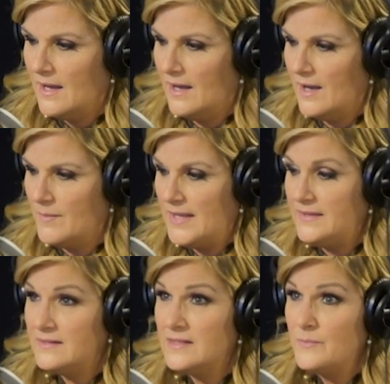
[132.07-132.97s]
Um,
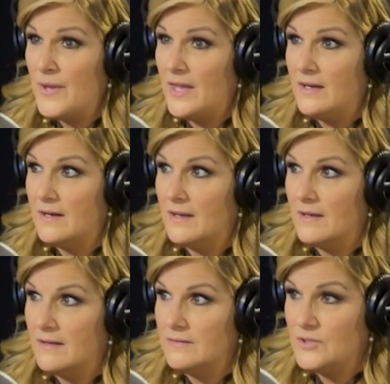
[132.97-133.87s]
and this has been
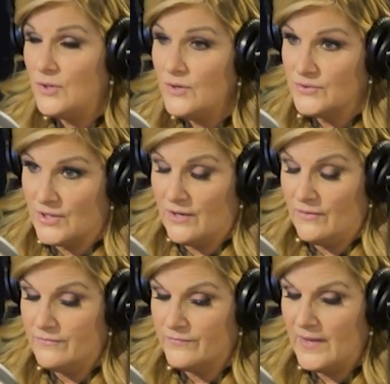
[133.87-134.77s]
two years ago.
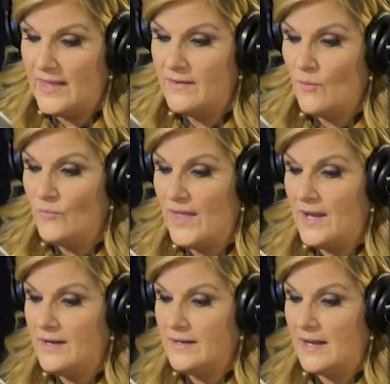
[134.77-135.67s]
And
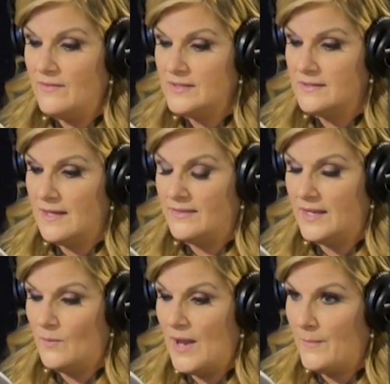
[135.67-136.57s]
they gave us, at
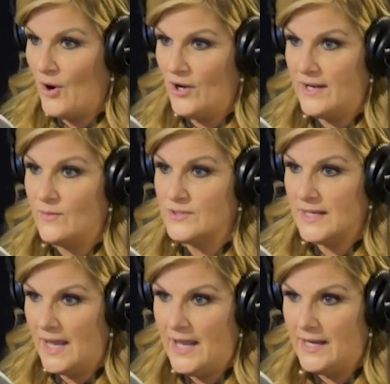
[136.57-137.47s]
the we had a party and there was a
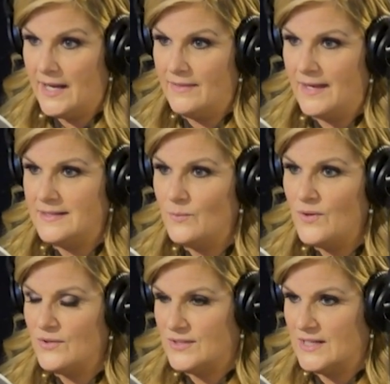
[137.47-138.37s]
cake. And they did
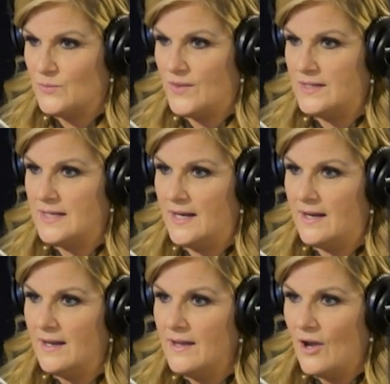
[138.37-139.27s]
one of those things where they
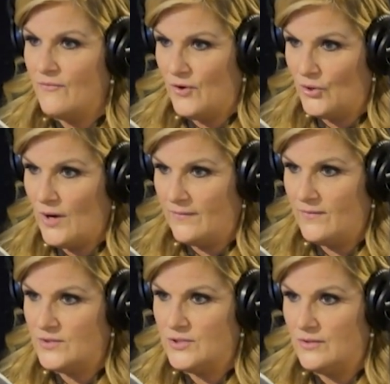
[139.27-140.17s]
take a photograph
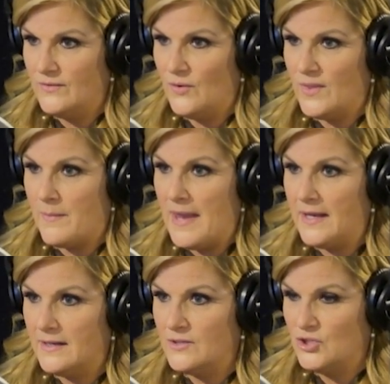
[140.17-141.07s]
of the two of you and they
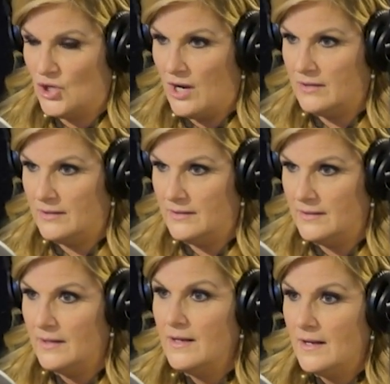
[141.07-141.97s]
make it into chocolate.
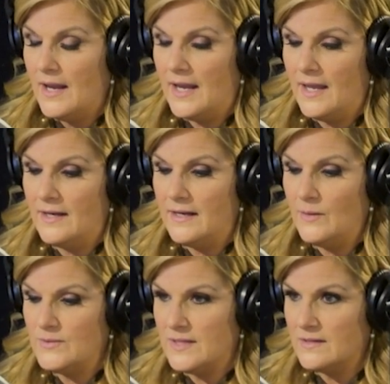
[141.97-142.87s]
Totally. And
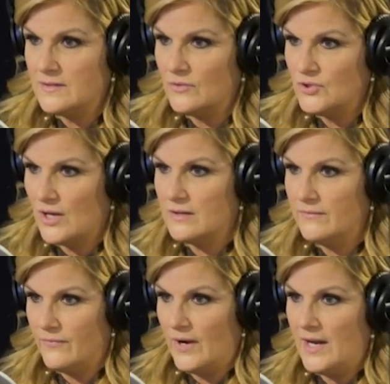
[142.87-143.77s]
it was in this little
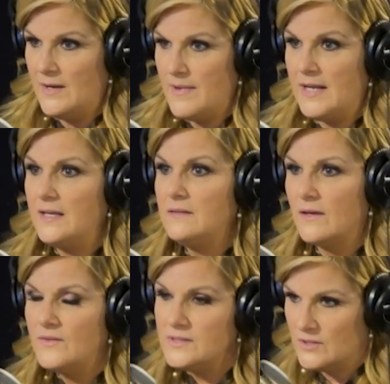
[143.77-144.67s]
chocolate frame. And he
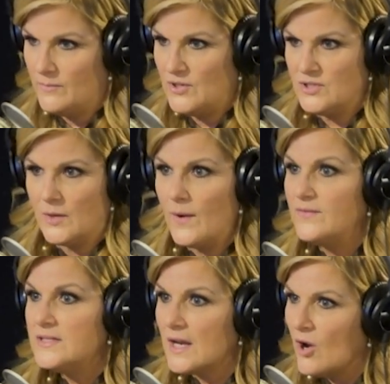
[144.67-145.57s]
loved it so much. He's like, we have
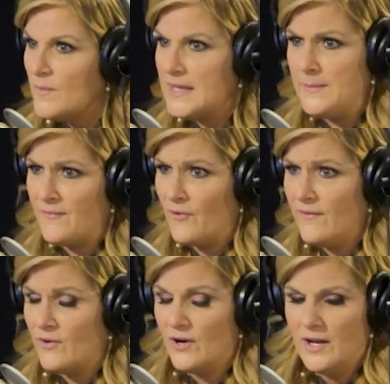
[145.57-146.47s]
to take it home and keep it
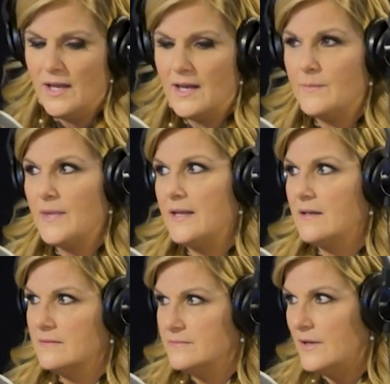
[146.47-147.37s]
forever. Oh. And I'm
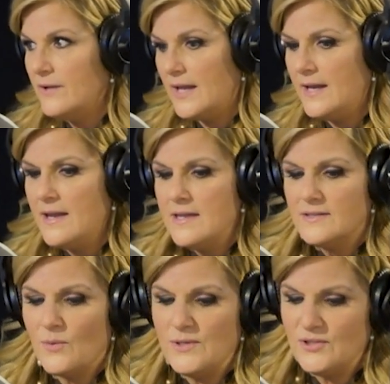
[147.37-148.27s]
like, okay.
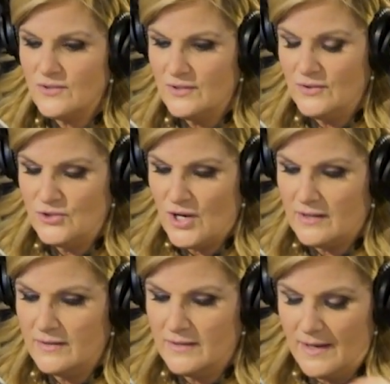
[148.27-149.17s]
So we took the little
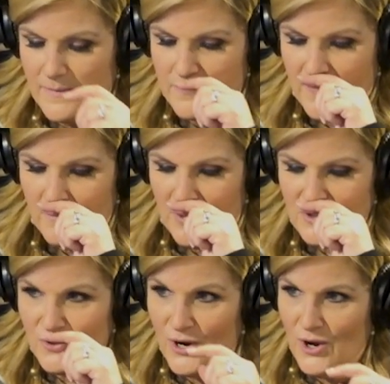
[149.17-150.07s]
chocolate um,
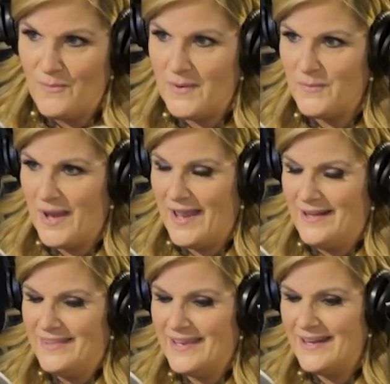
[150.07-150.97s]
picture home. And,
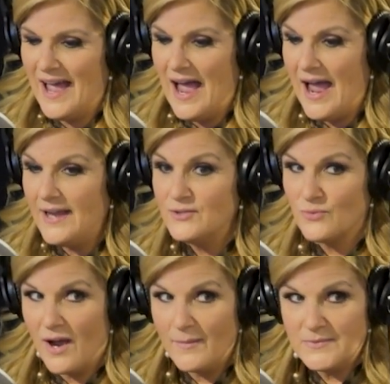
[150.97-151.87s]
and then I
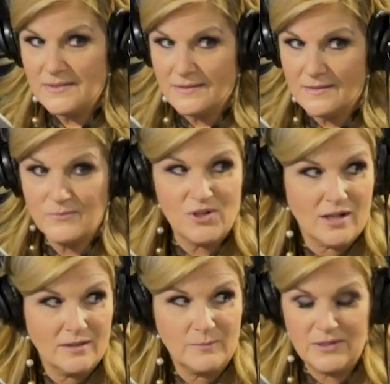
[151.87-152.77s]
dropped the
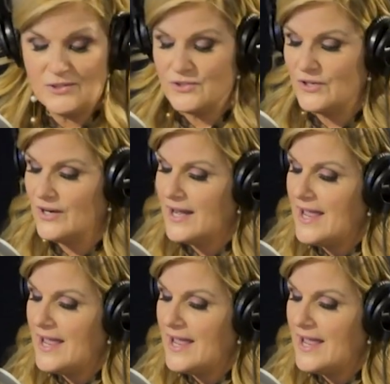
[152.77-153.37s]
chocolate picture.